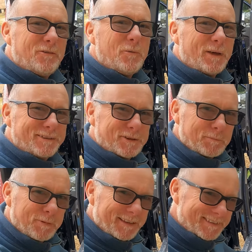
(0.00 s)
always a
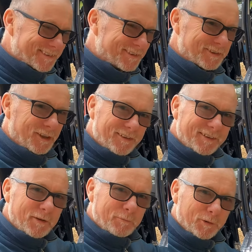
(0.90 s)
good place to start
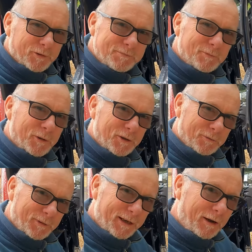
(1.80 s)
at the bottom, work
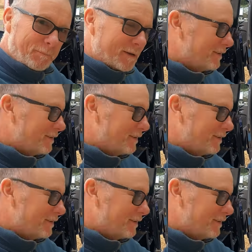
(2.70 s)
your way up.